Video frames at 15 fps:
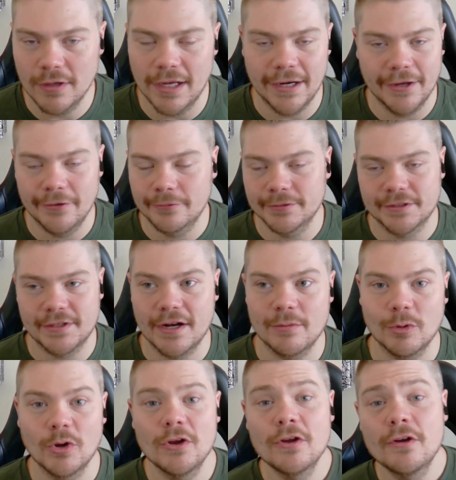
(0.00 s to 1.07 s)
I know, it's
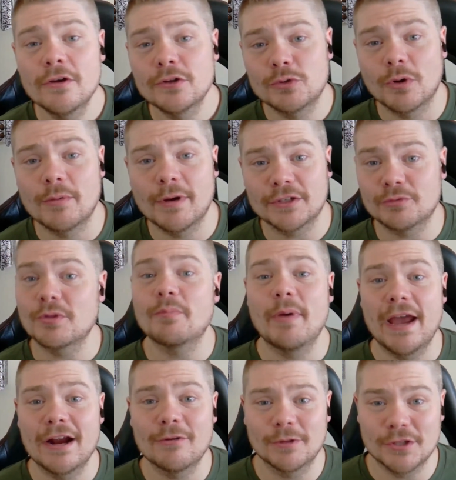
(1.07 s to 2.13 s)
terrible. $20 with the
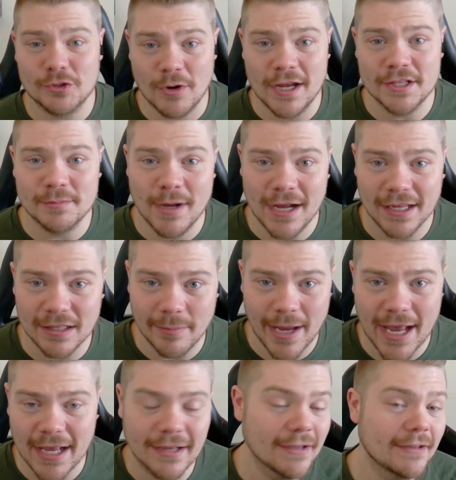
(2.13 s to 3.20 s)
bear, with the transmog in the
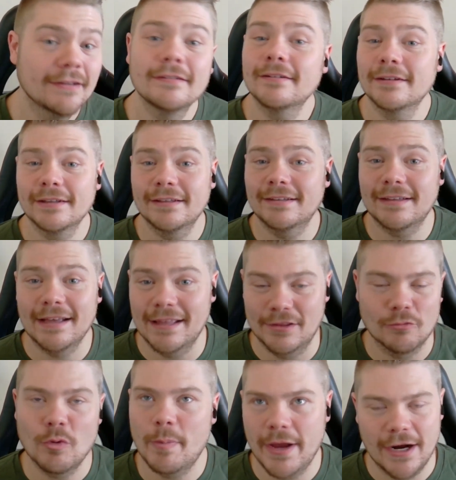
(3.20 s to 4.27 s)
bag, and the
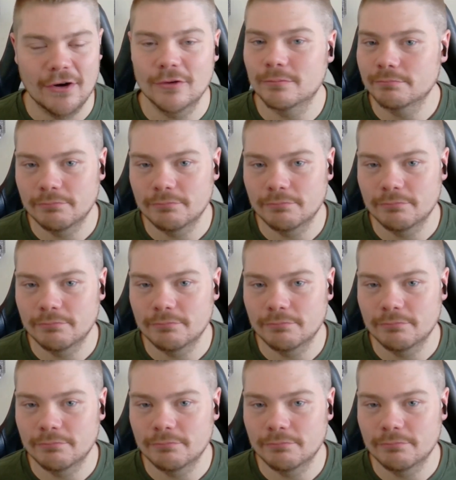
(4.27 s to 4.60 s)
repair.